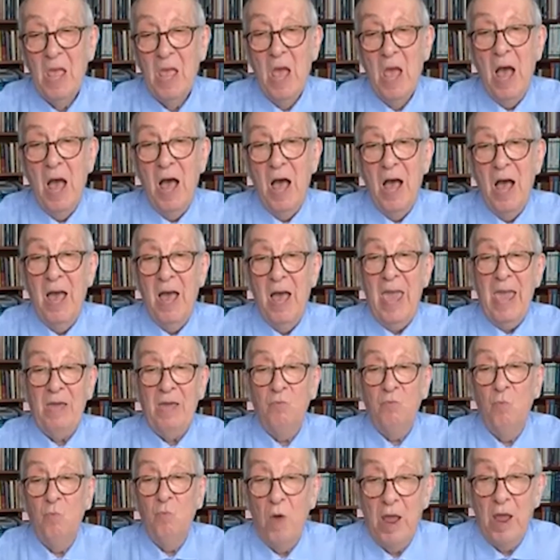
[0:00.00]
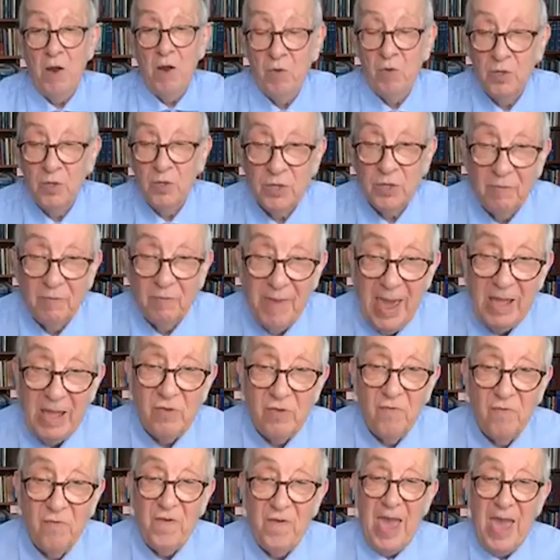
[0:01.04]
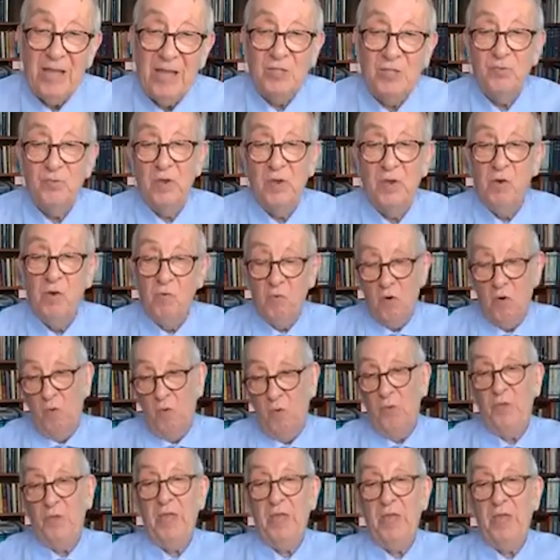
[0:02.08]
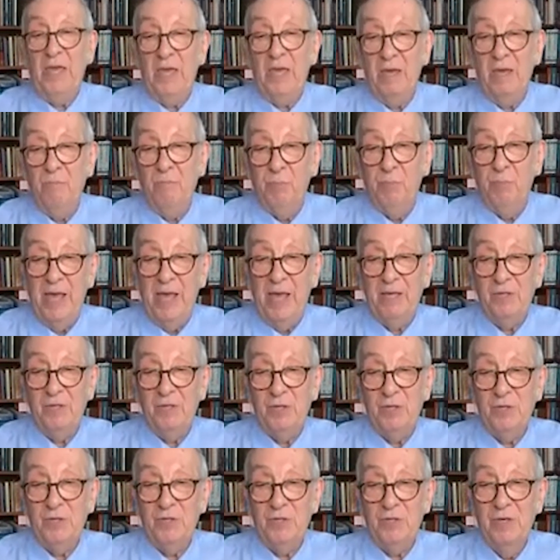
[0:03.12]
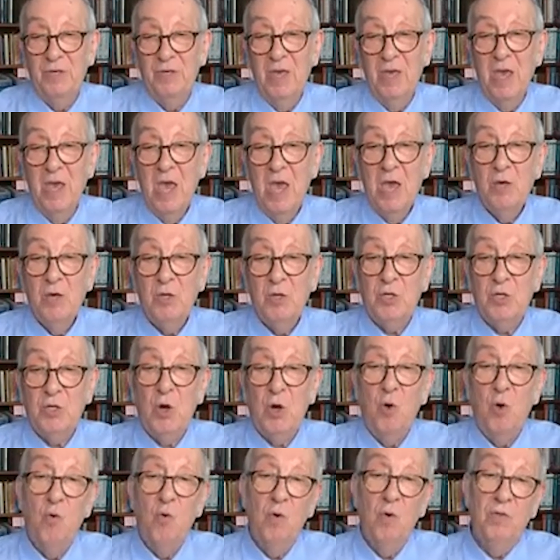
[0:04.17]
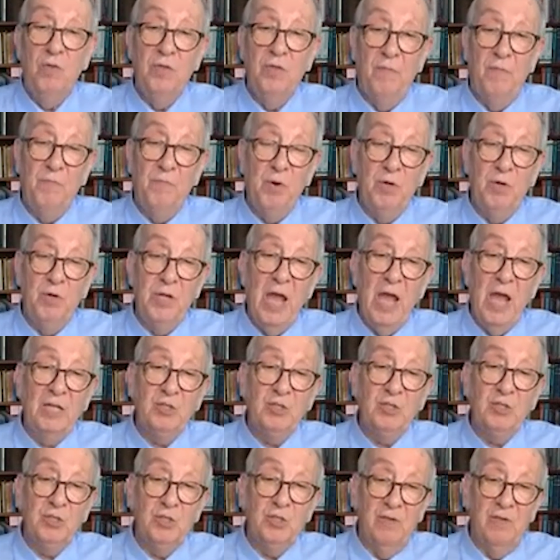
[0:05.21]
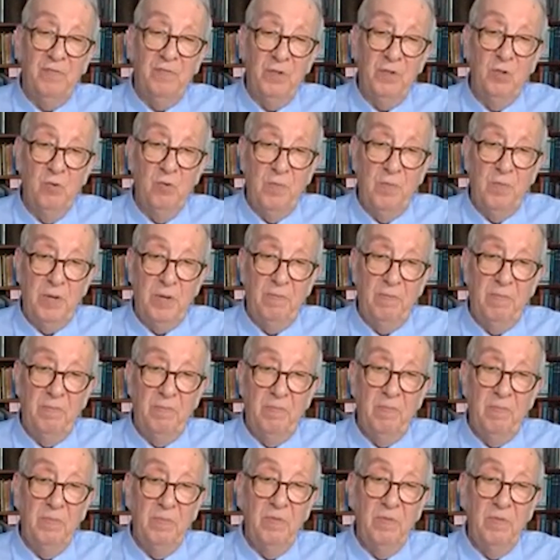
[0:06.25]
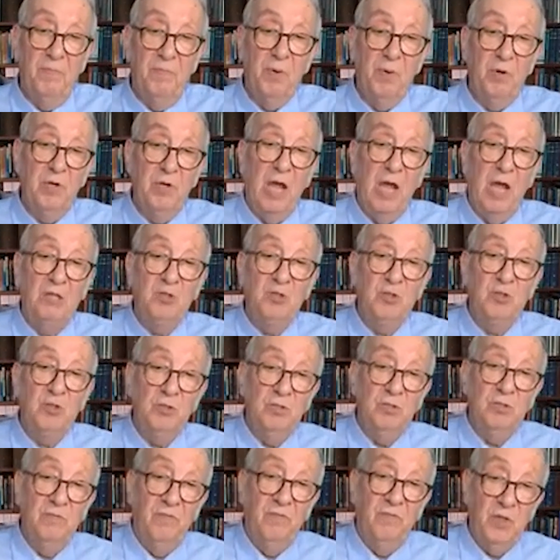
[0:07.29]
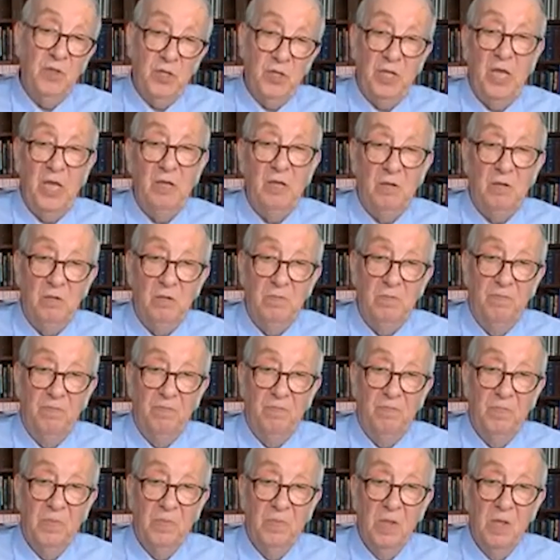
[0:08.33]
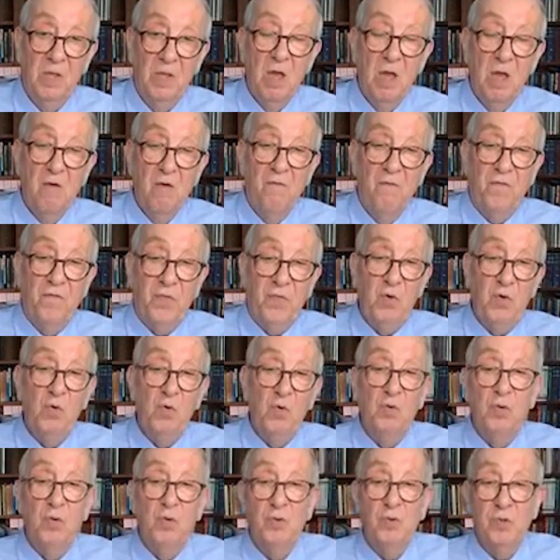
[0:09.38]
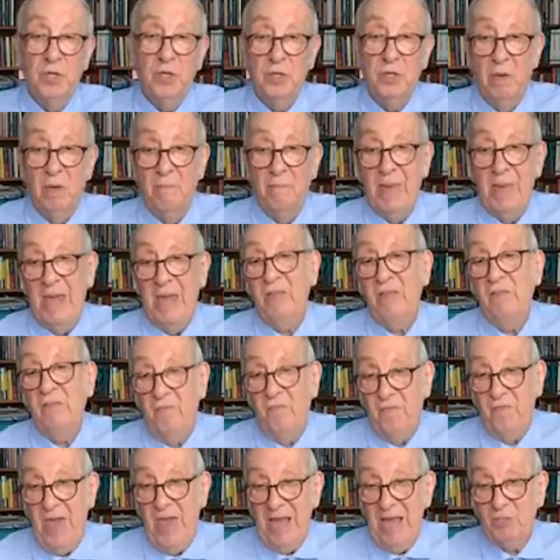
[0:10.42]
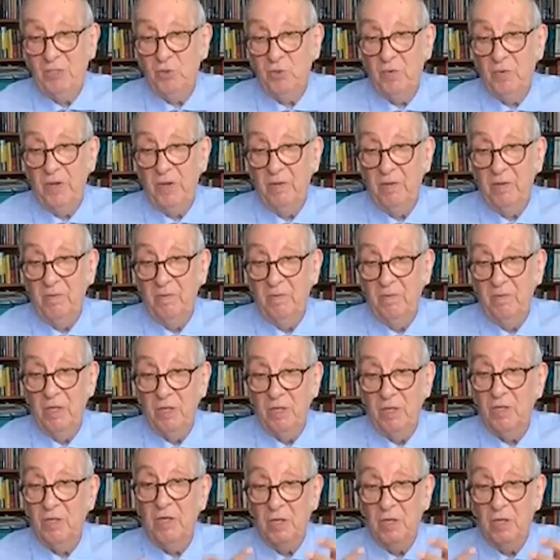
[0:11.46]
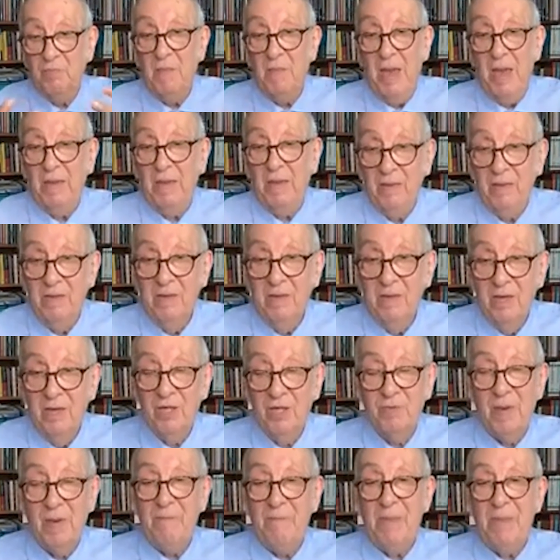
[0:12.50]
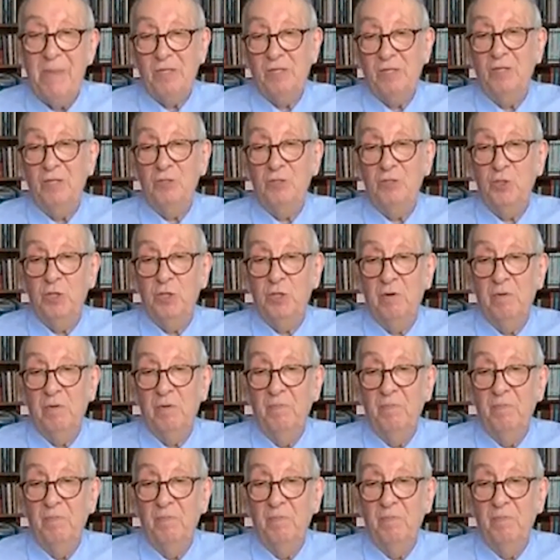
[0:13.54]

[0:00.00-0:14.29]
And where is the manufacturing growth taking place? So the production of aluminum, the production of steel fuels manufacturing is my message here.